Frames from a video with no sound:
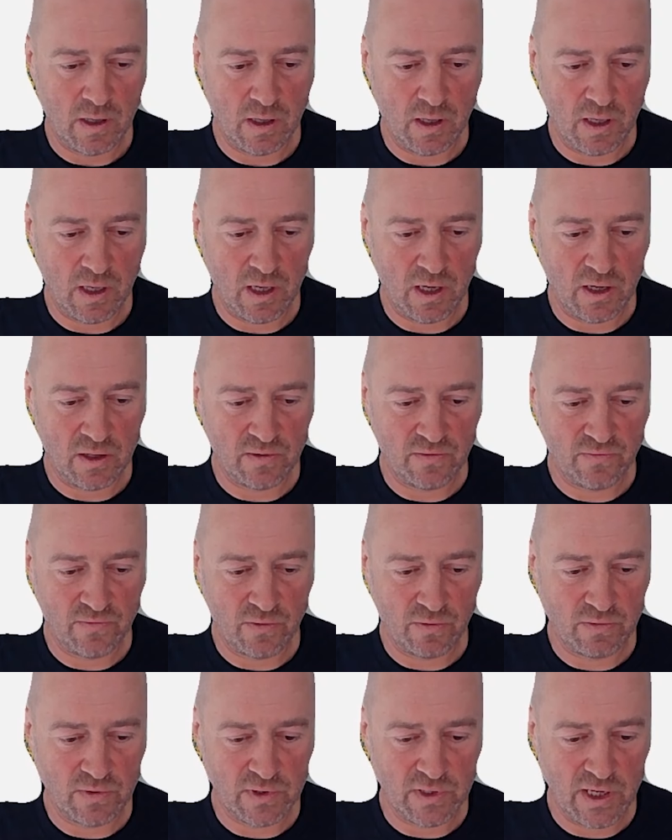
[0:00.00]
and
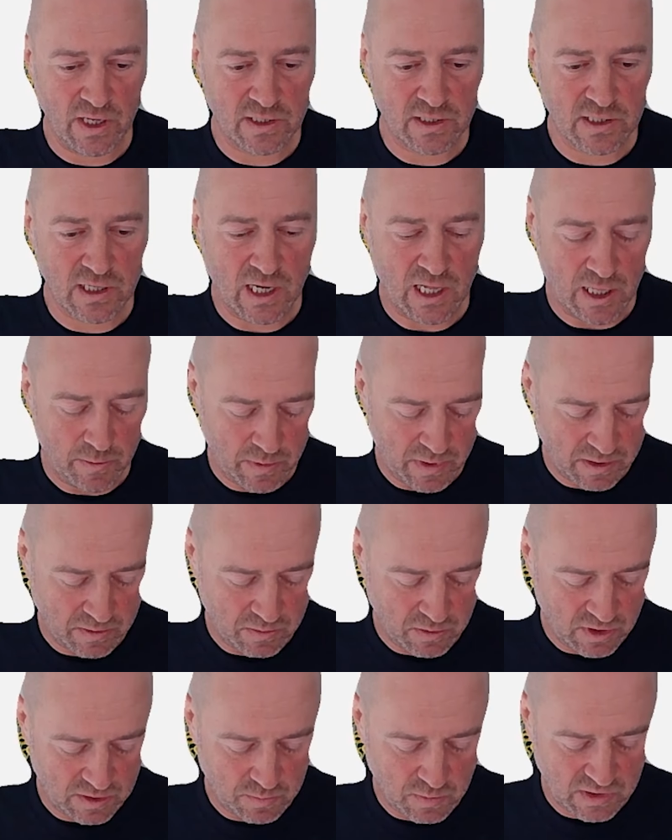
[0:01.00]
for the date column, I'm
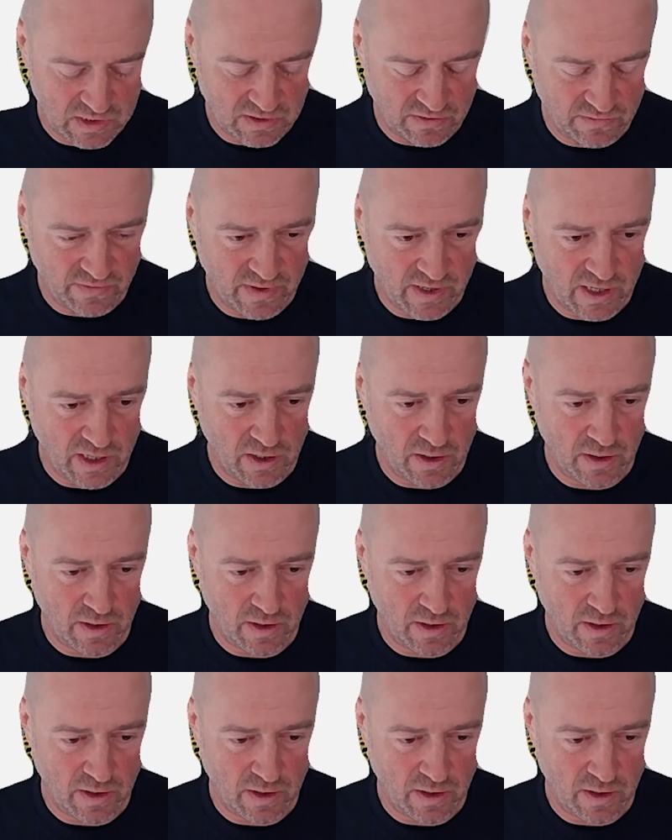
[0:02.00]
going to specify